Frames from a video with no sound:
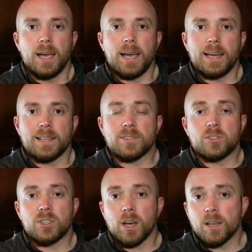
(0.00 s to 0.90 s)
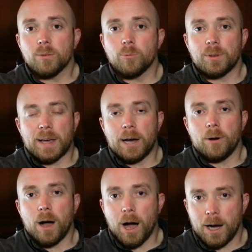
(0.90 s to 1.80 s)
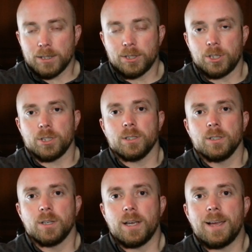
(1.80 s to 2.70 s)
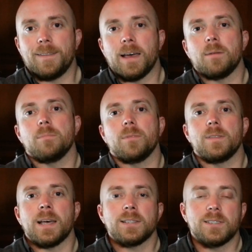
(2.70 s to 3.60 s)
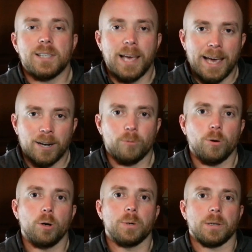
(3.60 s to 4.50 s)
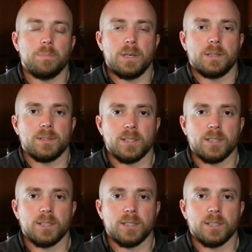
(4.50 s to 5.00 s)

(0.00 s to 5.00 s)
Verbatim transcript: and it's done without oxygen, and that's the anaerobic piece.